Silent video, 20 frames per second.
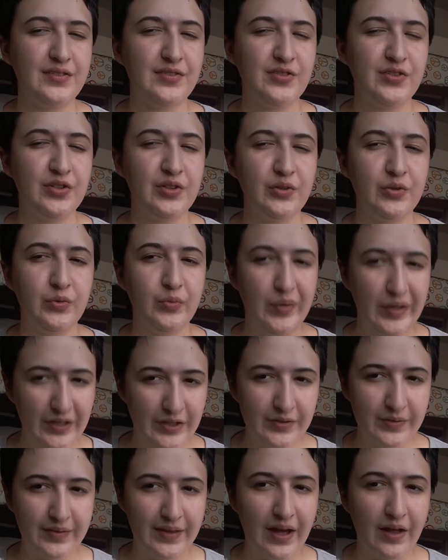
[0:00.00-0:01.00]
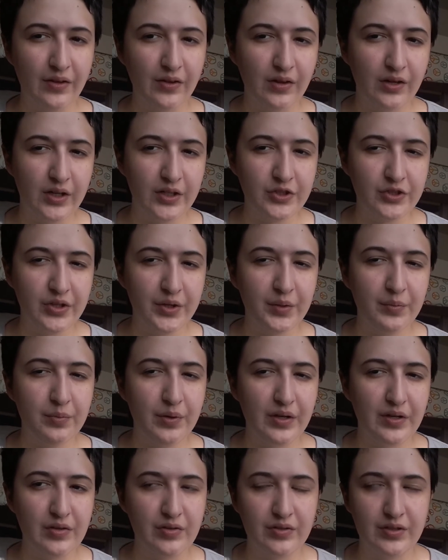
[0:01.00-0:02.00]
2 weeks without laundry,
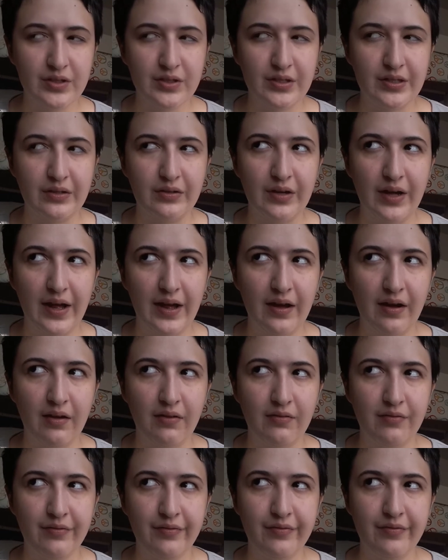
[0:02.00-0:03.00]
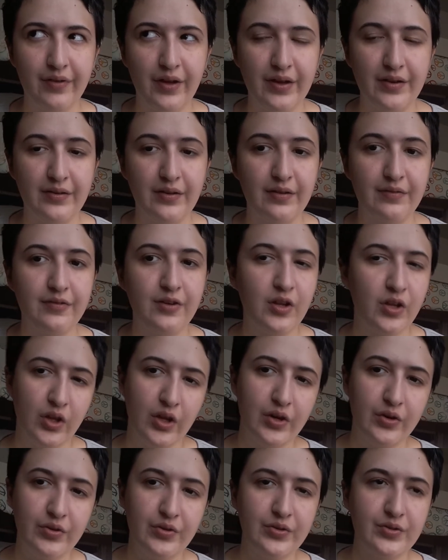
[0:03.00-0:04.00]
but you still have enough
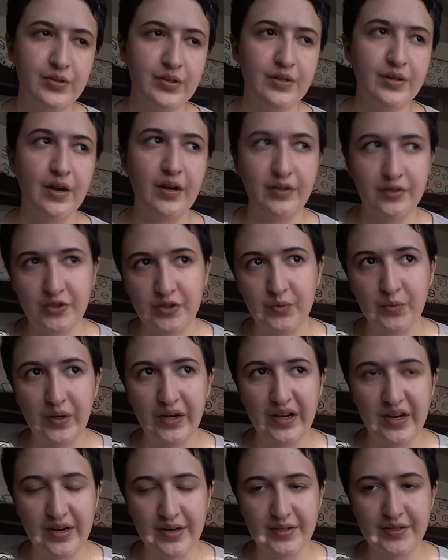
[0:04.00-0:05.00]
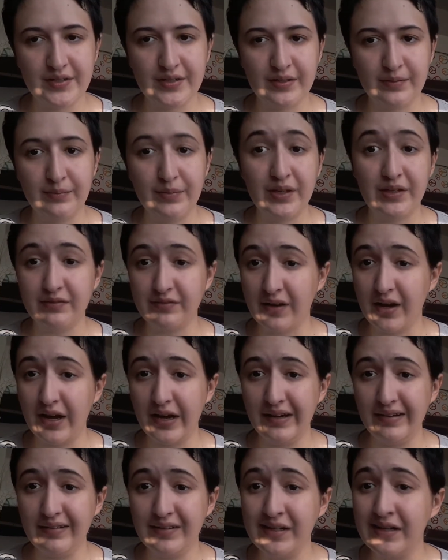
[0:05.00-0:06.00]
clothes and underwear to be
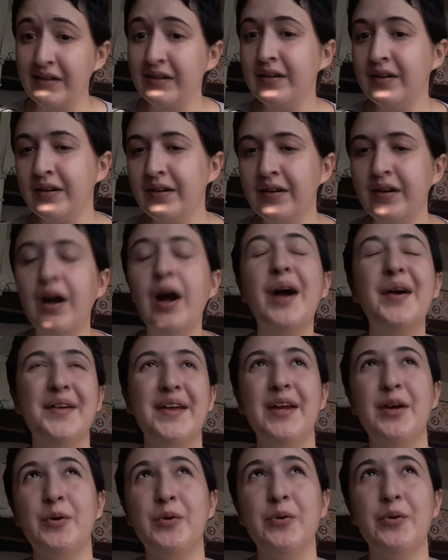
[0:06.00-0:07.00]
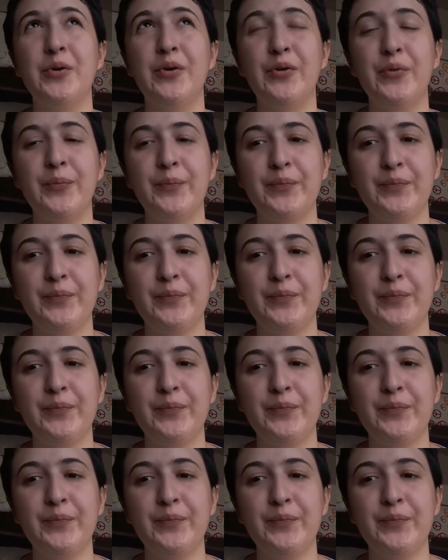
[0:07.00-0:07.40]
fine. Okay, cool.